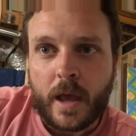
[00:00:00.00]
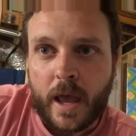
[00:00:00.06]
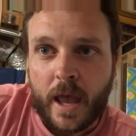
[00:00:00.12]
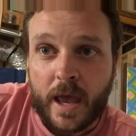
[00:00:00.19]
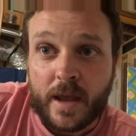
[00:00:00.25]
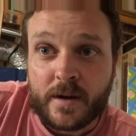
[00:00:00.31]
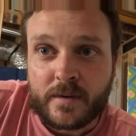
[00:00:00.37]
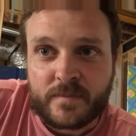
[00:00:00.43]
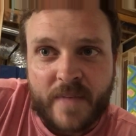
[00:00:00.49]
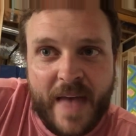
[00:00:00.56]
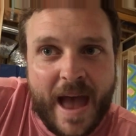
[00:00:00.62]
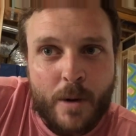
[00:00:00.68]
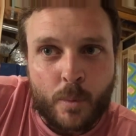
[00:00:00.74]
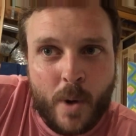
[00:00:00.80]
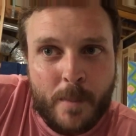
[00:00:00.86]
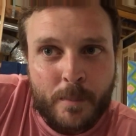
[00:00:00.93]
and
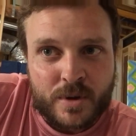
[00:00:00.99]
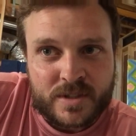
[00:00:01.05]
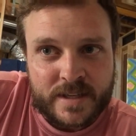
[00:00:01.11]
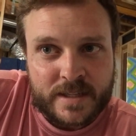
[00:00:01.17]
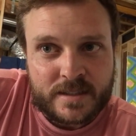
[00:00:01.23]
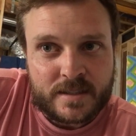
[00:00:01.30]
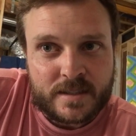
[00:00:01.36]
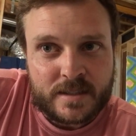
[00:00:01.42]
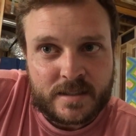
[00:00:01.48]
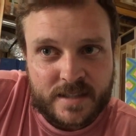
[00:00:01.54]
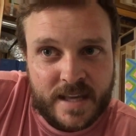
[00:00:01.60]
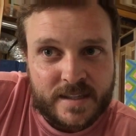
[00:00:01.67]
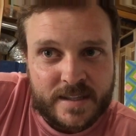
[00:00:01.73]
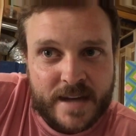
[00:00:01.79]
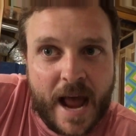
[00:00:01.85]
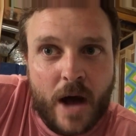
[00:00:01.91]
that represents
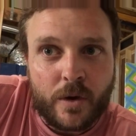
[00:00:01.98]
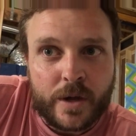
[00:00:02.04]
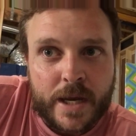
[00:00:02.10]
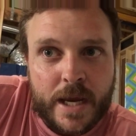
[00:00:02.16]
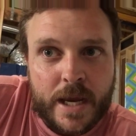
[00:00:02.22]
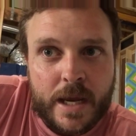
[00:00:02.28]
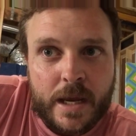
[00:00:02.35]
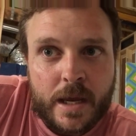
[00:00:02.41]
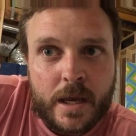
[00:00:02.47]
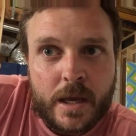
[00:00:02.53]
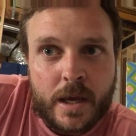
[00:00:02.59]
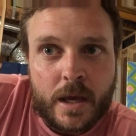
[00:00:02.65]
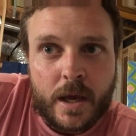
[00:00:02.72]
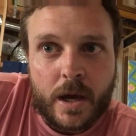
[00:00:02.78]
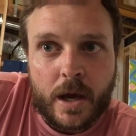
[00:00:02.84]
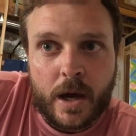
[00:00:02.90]
seasonality.
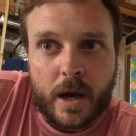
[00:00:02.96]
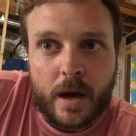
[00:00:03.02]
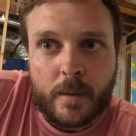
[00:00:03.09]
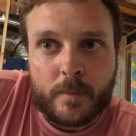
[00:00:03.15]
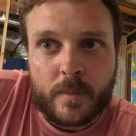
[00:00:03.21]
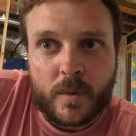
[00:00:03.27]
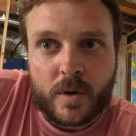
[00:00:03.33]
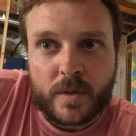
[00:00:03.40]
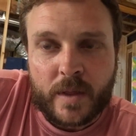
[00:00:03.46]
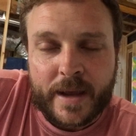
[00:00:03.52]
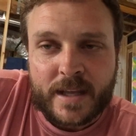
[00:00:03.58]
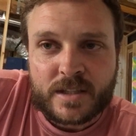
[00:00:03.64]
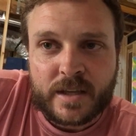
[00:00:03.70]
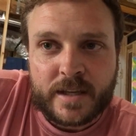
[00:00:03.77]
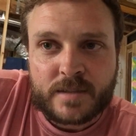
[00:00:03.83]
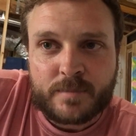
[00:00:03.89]
Um, like
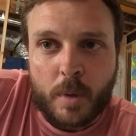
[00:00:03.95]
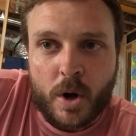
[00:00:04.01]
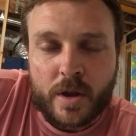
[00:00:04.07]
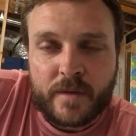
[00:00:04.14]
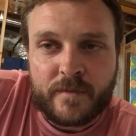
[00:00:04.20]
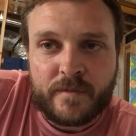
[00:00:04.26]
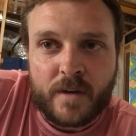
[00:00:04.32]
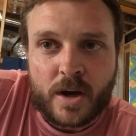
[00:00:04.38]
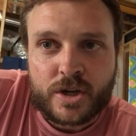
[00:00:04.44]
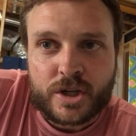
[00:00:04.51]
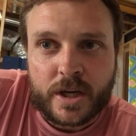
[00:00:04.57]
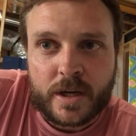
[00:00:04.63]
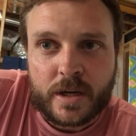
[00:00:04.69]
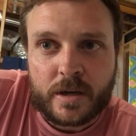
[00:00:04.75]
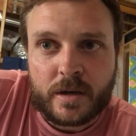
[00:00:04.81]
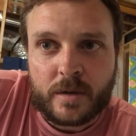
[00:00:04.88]
it's it's part of the
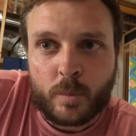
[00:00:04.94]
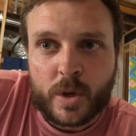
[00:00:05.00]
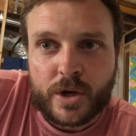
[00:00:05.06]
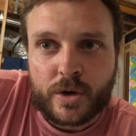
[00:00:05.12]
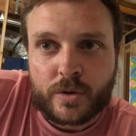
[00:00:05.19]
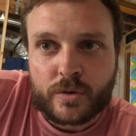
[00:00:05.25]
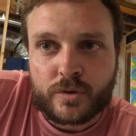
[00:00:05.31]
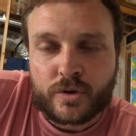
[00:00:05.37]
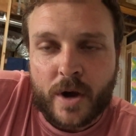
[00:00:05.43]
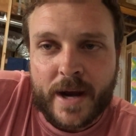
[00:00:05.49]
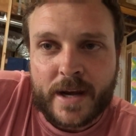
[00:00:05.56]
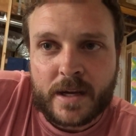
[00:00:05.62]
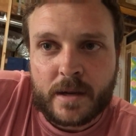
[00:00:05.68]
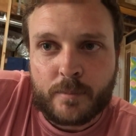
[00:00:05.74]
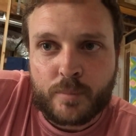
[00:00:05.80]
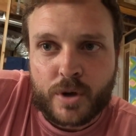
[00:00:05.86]
function when you're trying
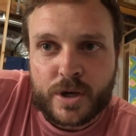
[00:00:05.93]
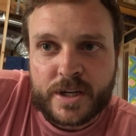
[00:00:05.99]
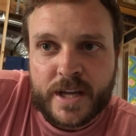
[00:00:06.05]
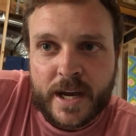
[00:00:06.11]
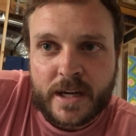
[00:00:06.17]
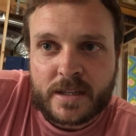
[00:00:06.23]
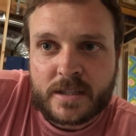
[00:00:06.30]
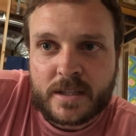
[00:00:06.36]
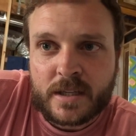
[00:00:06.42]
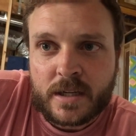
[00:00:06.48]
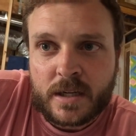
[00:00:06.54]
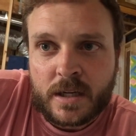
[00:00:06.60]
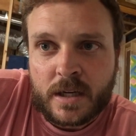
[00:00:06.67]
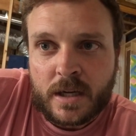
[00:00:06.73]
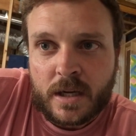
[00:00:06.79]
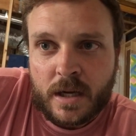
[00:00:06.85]
to predict
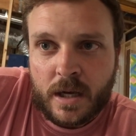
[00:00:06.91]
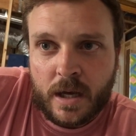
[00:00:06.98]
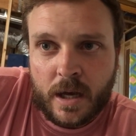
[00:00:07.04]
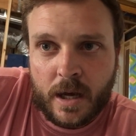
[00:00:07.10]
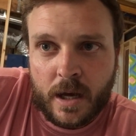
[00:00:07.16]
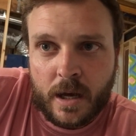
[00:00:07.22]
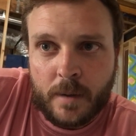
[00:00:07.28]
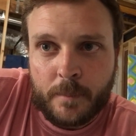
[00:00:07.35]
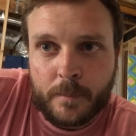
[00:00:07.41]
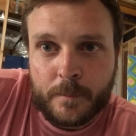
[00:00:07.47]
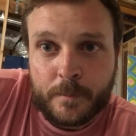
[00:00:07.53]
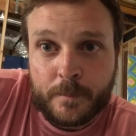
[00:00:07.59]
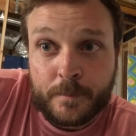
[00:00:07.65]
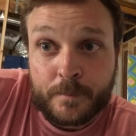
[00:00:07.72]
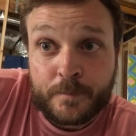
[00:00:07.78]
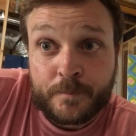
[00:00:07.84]

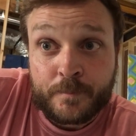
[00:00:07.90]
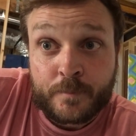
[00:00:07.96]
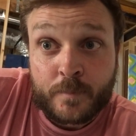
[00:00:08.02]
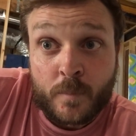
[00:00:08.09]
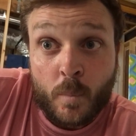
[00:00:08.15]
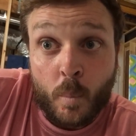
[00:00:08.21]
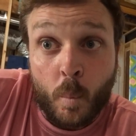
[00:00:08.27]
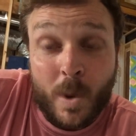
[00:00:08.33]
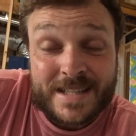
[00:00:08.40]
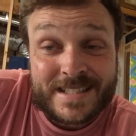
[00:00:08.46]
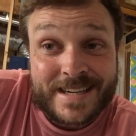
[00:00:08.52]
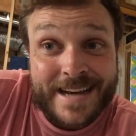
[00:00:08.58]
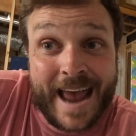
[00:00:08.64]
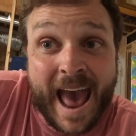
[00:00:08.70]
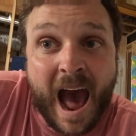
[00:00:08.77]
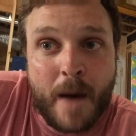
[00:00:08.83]
um, what's
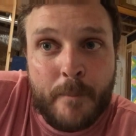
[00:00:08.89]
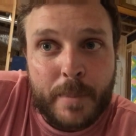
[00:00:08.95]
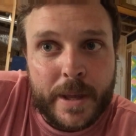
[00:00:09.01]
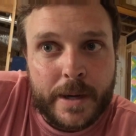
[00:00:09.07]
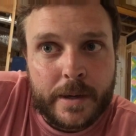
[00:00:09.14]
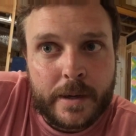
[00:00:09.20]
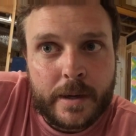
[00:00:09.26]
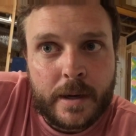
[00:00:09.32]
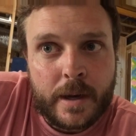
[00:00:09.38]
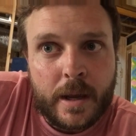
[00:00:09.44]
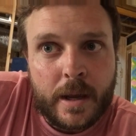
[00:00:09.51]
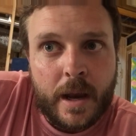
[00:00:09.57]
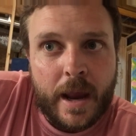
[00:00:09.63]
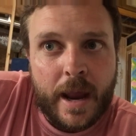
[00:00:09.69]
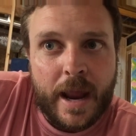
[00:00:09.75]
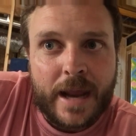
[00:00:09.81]
going to happen.
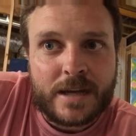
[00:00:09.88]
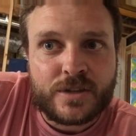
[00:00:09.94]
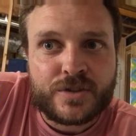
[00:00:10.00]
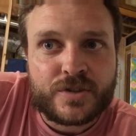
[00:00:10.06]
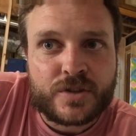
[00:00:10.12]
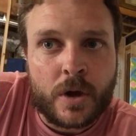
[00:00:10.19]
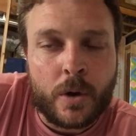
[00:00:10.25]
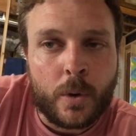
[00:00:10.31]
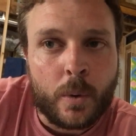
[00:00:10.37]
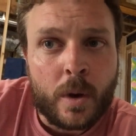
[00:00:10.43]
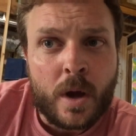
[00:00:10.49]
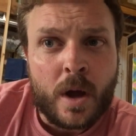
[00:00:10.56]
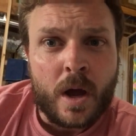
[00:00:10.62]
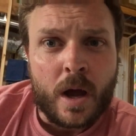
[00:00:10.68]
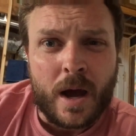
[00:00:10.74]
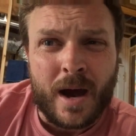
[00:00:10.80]
And so
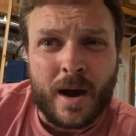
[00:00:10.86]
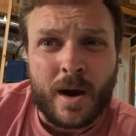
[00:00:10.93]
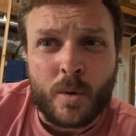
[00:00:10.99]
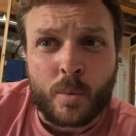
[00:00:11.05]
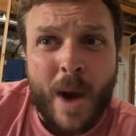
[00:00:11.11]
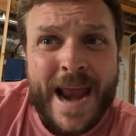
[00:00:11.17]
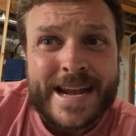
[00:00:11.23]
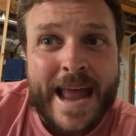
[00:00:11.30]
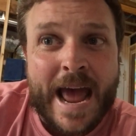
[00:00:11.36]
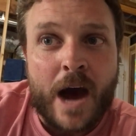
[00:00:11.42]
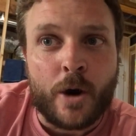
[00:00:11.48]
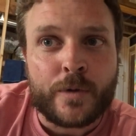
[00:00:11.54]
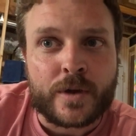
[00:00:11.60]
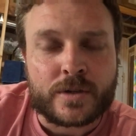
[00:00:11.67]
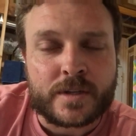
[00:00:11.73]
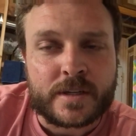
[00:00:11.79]
uh, right
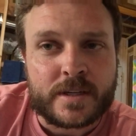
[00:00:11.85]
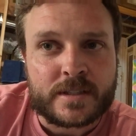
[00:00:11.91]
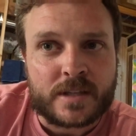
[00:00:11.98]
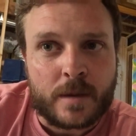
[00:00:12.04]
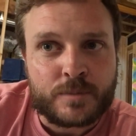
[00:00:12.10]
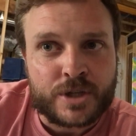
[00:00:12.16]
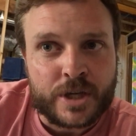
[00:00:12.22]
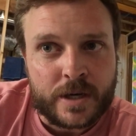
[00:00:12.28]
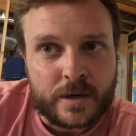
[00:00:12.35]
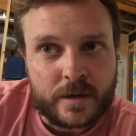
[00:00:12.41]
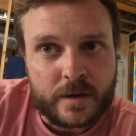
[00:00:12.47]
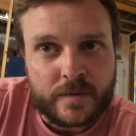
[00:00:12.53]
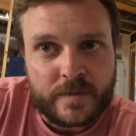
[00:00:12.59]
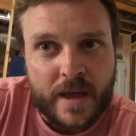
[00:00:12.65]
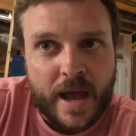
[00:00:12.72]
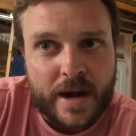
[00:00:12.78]
now there's an
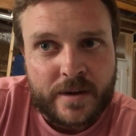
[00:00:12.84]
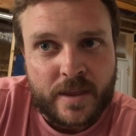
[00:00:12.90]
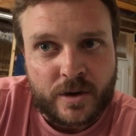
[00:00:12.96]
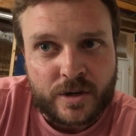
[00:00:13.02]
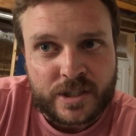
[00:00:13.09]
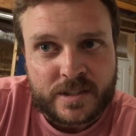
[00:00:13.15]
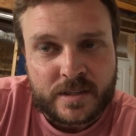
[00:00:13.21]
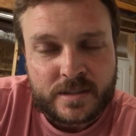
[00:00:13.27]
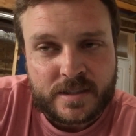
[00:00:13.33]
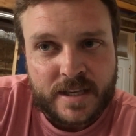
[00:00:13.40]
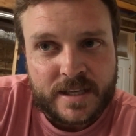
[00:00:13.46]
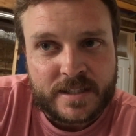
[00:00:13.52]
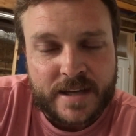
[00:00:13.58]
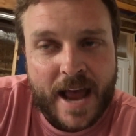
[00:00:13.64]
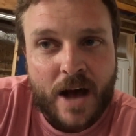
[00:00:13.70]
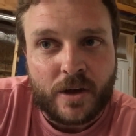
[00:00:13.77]
assumption that there's
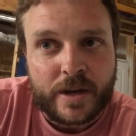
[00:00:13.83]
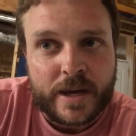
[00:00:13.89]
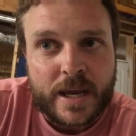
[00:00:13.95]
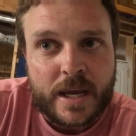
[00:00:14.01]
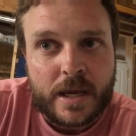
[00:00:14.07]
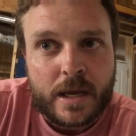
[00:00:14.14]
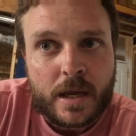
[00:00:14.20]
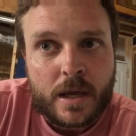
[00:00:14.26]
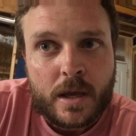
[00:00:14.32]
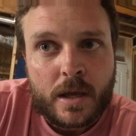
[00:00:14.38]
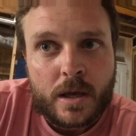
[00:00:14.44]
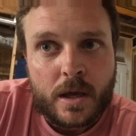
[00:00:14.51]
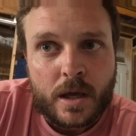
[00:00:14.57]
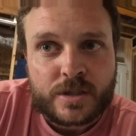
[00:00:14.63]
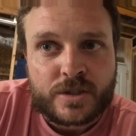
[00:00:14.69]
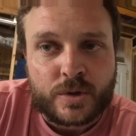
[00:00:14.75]
seasonality
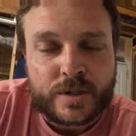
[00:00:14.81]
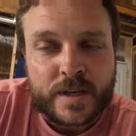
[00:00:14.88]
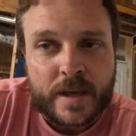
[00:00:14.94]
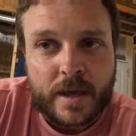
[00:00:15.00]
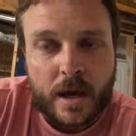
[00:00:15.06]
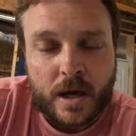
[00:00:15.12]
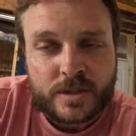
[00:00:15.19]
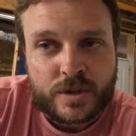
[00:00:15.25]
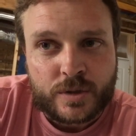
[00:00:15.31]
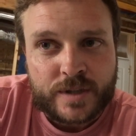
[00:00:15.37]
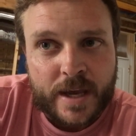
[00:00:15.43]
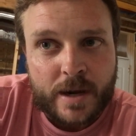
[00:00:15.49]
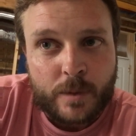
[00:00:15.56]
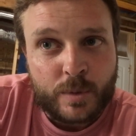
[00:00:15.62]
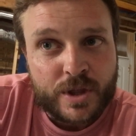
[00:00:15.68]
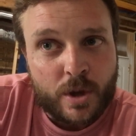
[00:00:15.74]
associated
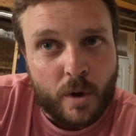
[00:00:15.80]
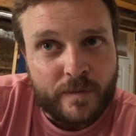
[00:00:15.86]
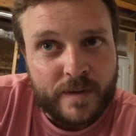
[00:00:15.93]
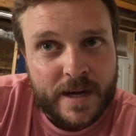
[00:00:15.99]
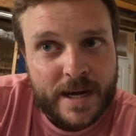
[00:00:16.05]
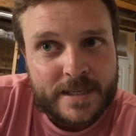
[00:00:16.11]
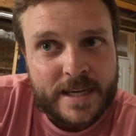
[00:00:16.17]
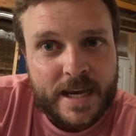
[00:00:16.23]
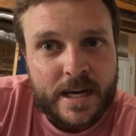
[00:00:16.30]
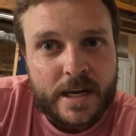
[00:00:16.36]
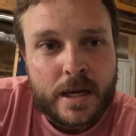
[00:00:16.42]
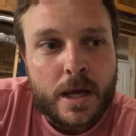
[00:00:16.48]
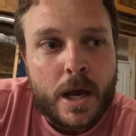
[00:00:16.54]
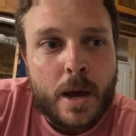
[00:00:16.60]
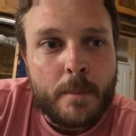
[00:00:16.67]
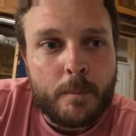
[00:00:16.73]
associated with COVID-19,
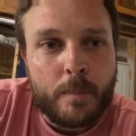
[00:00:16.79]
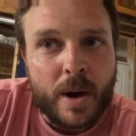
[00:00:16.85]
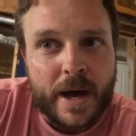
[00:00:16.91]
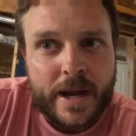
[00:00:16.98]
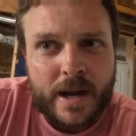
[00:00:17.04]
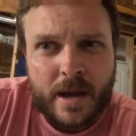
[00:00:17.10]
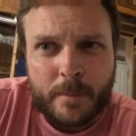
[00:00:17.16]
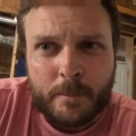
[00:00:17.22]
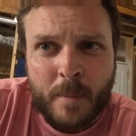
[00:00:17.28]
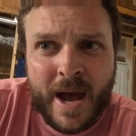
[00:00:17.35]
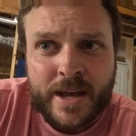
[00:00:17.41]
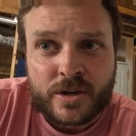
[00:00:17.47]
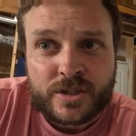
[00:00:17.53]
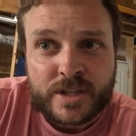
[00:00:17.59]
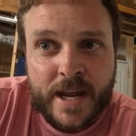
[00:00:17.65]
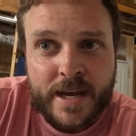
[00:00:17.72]
but my
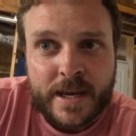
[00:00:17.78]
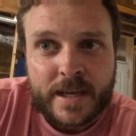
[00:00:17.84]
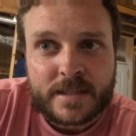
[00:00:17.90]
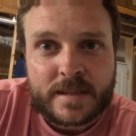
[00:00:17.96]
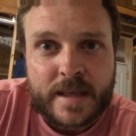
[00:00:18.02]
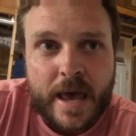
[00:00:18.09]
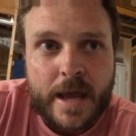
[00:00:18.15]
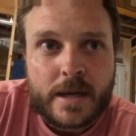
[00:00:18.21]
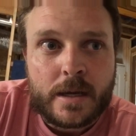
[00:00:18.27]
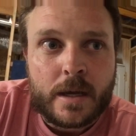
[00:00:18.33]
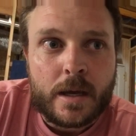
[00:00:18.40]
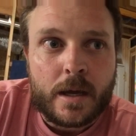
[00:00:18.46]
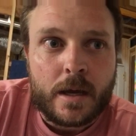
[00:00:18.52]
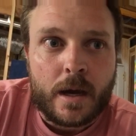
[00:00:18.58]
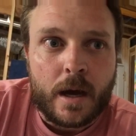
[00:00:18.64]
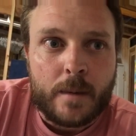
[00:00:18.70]
understanding is that
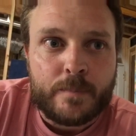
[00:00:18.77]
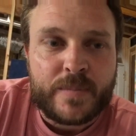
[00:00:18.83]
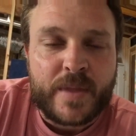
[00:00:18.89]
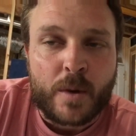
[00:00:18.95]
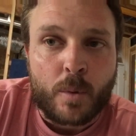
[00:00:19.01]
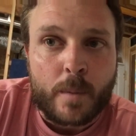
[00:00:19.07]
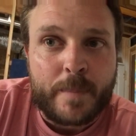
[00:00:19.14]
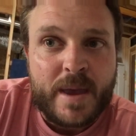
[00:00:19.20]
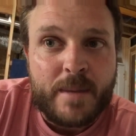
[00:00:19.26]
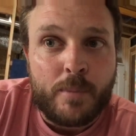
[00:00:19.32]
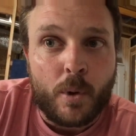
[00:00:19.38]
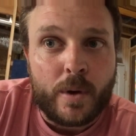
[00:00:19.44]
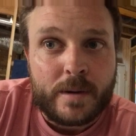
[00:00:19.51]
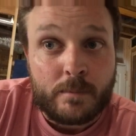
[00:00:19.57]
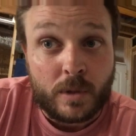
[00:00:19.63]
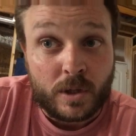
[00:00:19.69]
um, there were
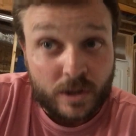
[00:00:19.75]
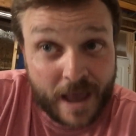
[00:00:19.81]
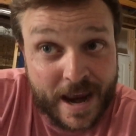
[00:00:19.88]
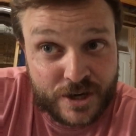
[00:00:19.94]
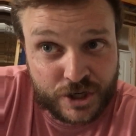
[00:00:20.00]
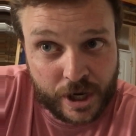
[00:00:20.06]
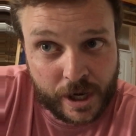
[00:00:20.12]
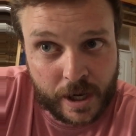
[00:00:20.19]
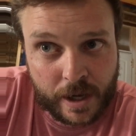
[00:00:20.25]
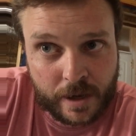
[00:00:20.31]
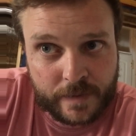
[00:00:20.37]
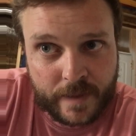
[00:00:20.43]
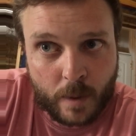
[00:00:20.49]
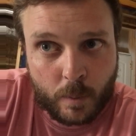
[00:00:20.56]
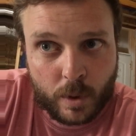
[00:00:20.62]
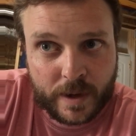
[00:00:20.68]
people in Malaysia
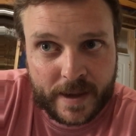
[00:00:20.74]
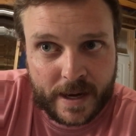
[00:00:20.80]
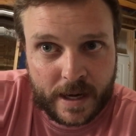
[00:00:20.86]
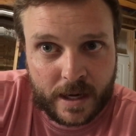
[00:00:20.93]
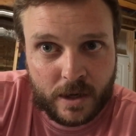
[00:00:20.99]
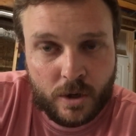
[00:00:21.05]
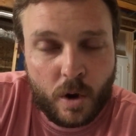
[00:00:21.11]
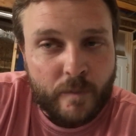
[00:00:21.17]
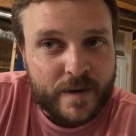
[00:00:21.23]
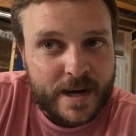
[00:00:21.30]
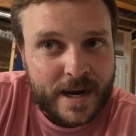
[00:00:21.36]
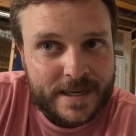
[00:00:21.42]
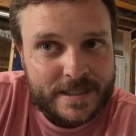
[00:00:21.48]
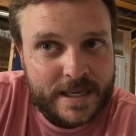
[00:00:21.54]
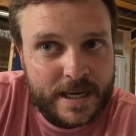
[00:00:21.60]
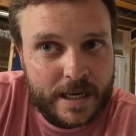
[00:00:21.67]
that were getting COVID
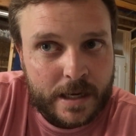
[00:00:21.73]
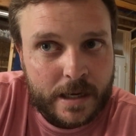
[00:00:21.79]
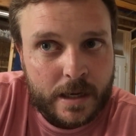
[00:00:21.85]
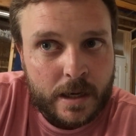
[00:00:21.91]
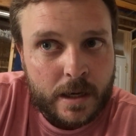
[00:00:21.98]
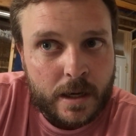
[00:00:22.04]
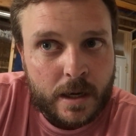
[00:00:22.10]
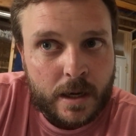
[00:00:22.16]
19